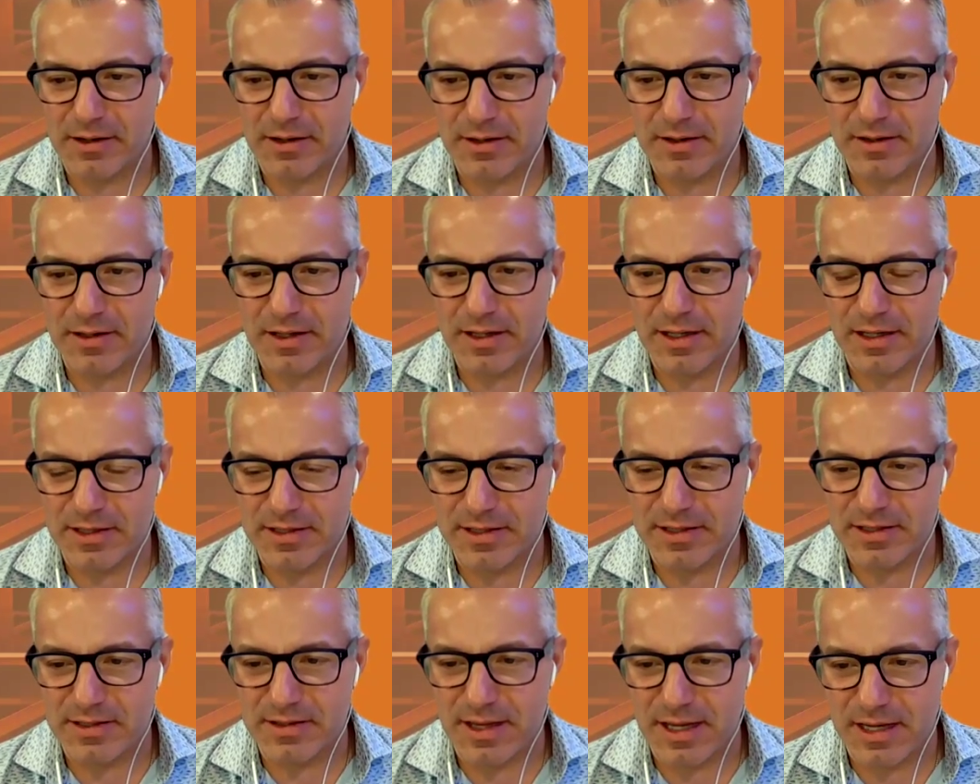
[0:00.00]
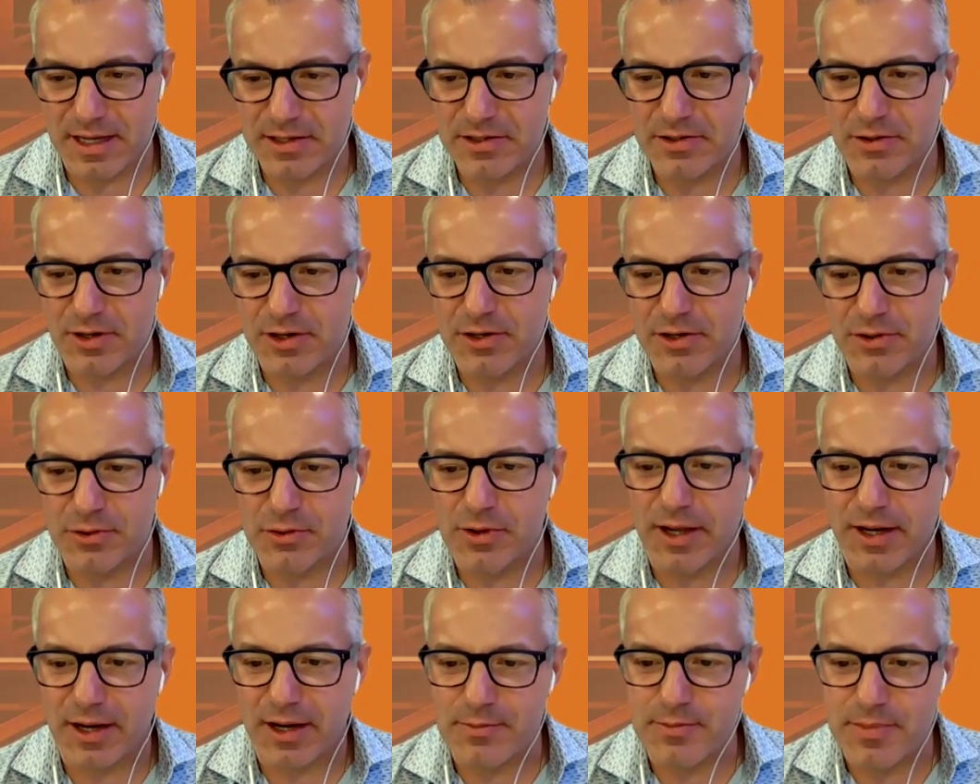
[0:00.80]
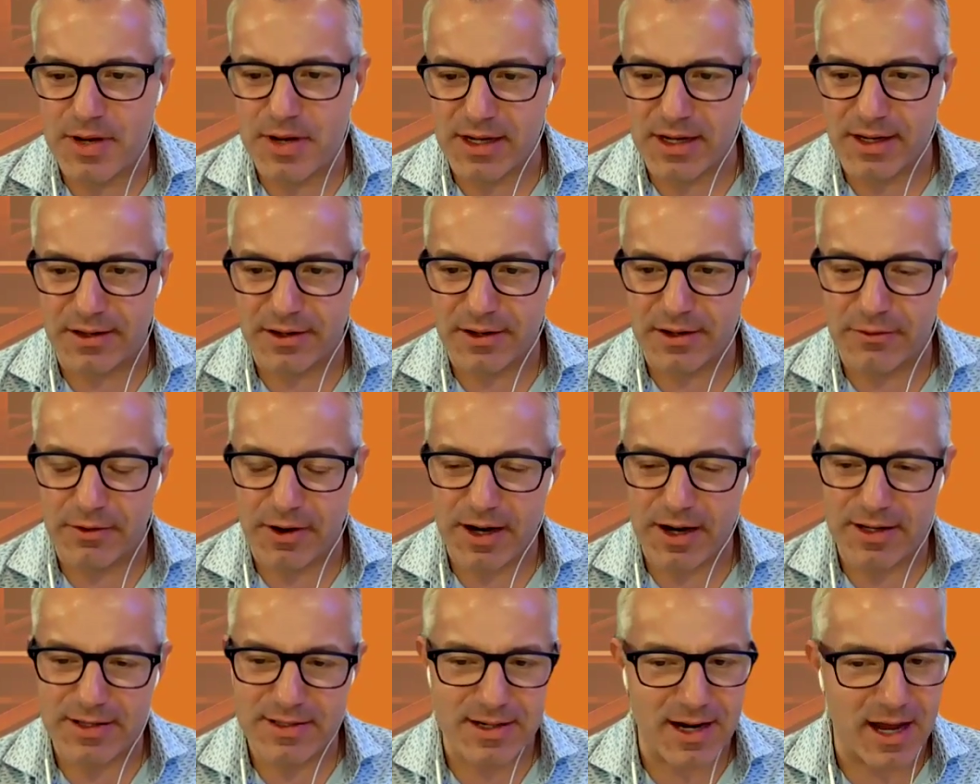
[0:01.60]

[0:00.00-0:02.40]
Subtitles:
and it's things you can do like immediately, right?